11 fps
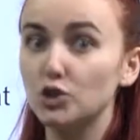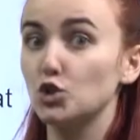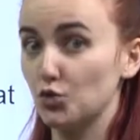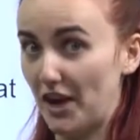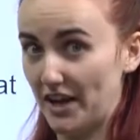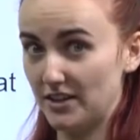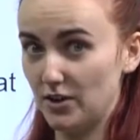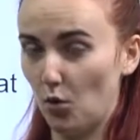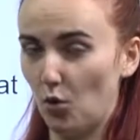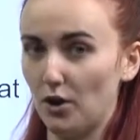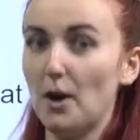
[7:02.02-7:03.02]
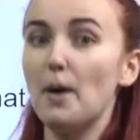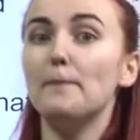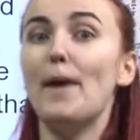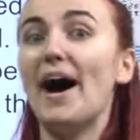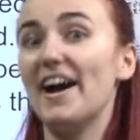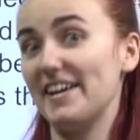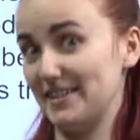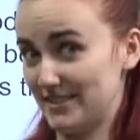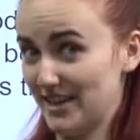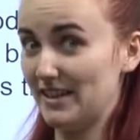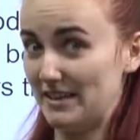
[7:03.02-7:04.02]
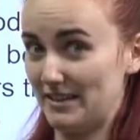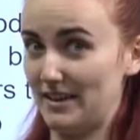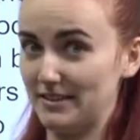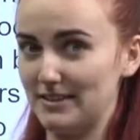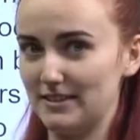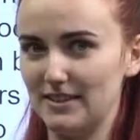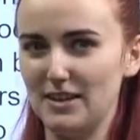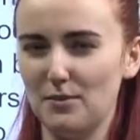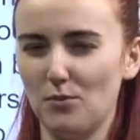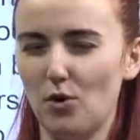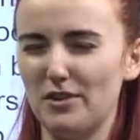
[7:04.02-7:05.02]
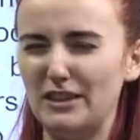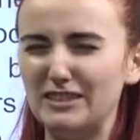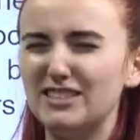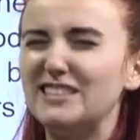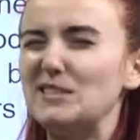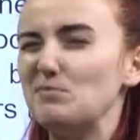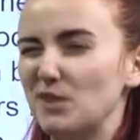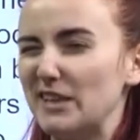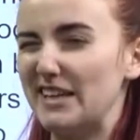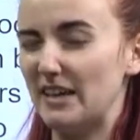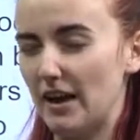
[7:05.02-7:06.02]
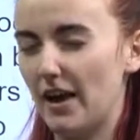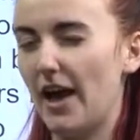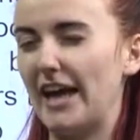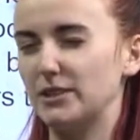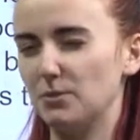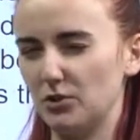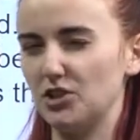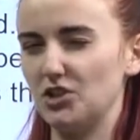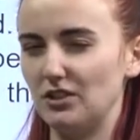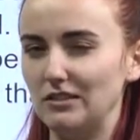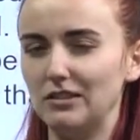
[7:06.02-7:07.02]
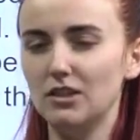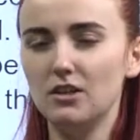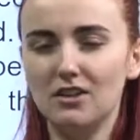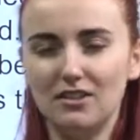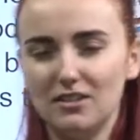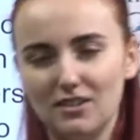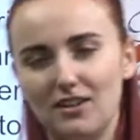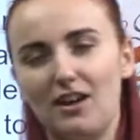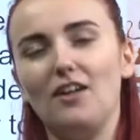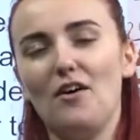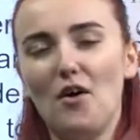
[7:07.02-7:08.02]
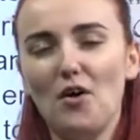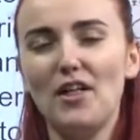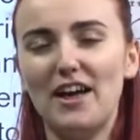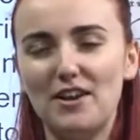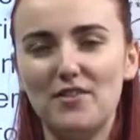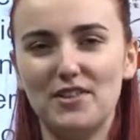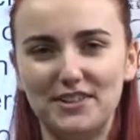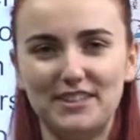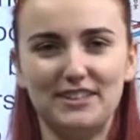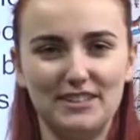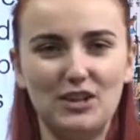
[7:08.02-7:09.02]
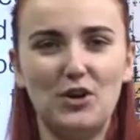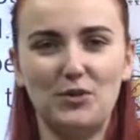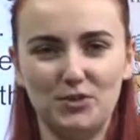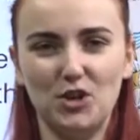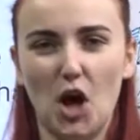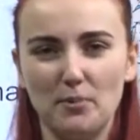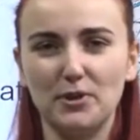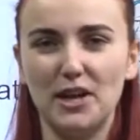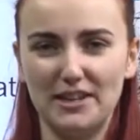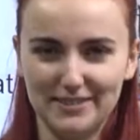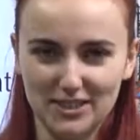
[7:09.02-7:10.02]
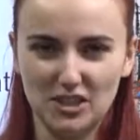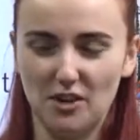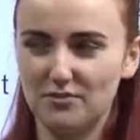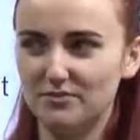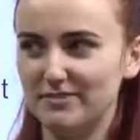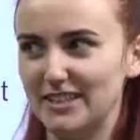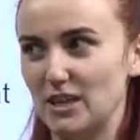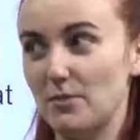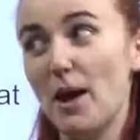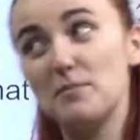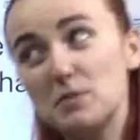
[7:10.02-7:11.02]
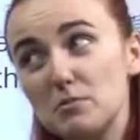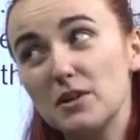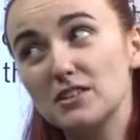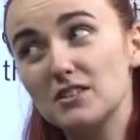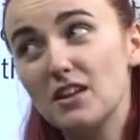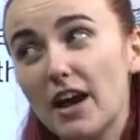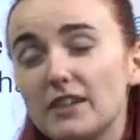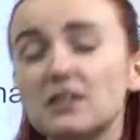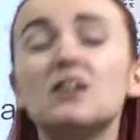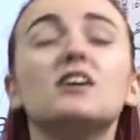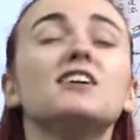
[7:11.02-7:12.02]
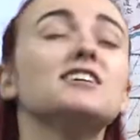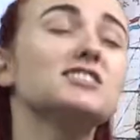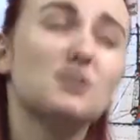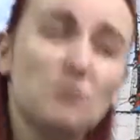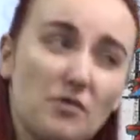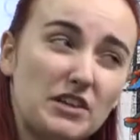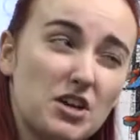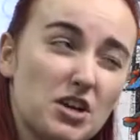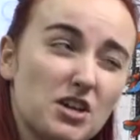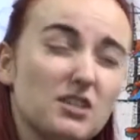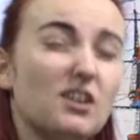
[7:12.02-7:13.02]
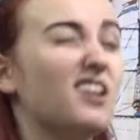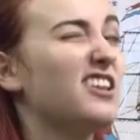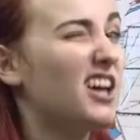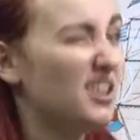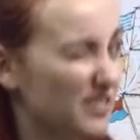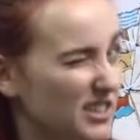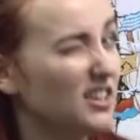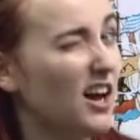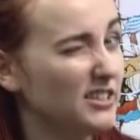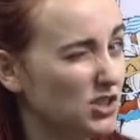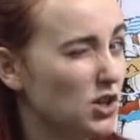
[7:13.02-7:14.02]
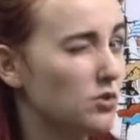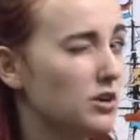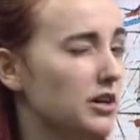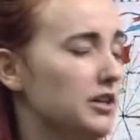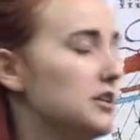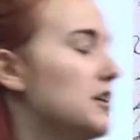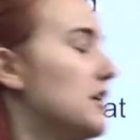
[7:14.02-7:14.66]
trade, or buying and selling things, more than simply exploration. And a whole lot of other, complicated stuff ended up happening because of that. Some of it good, a lot of it not so good.